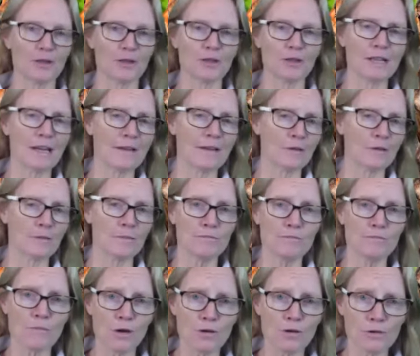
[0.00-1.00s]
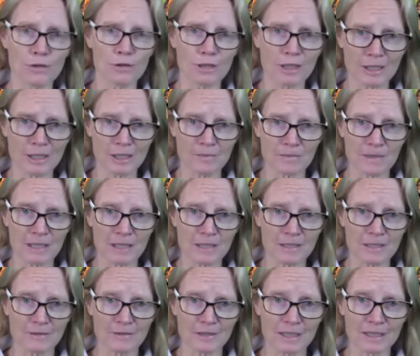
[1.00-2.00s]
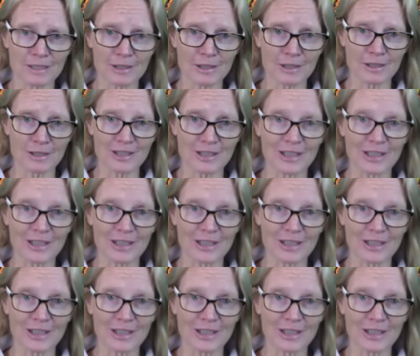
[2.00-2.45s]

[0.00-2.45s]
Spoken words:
You can have the most expensive lessons.